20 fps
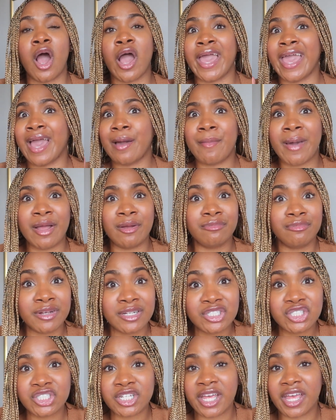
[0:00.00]
am I
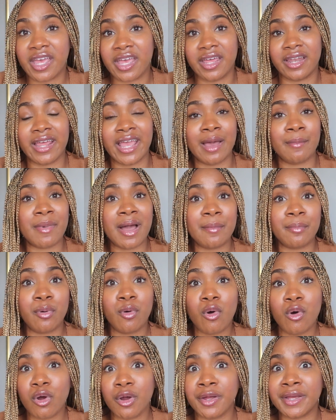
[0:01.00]
rigid? Am I
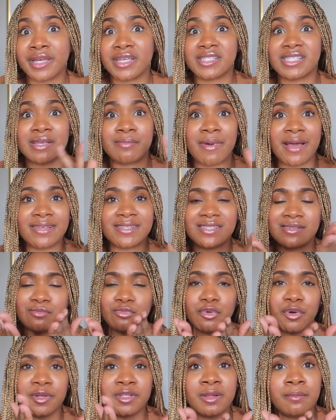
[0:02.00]
porous? Am I
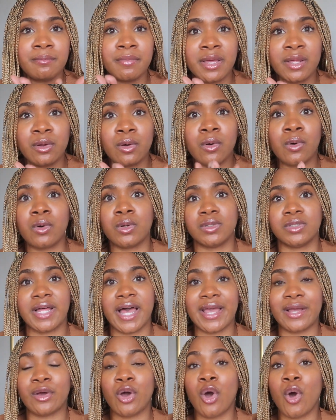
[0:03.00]
somewhere in the middle?
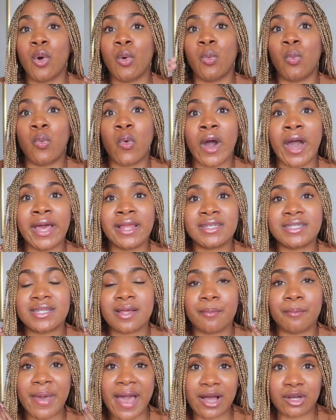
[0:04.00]
Like, what
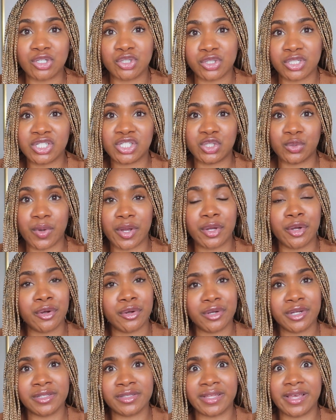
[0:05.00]
boundaries do I
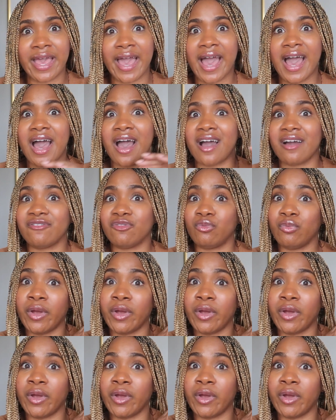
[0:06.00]
currently have?